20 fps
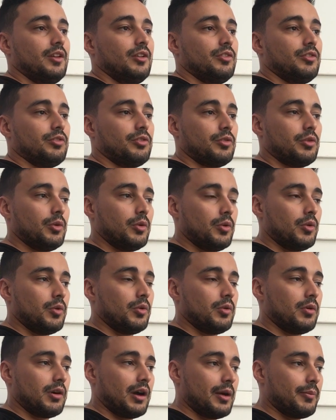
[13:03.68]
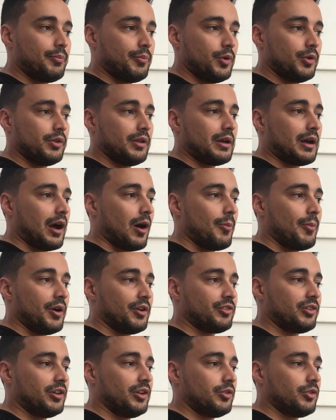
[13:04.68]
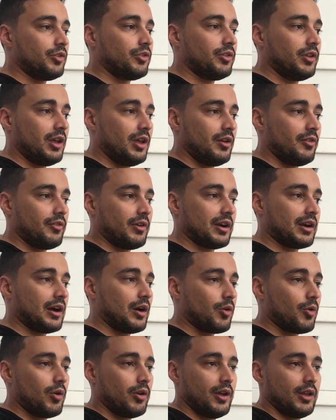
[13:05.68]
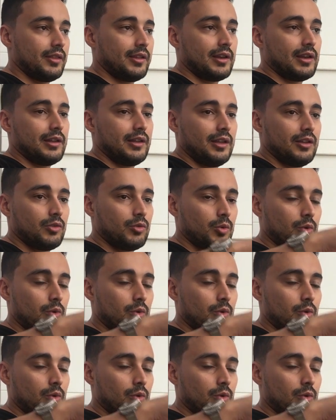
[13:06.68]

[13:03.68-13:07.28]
So I put how much I need to save. I calculate that I need to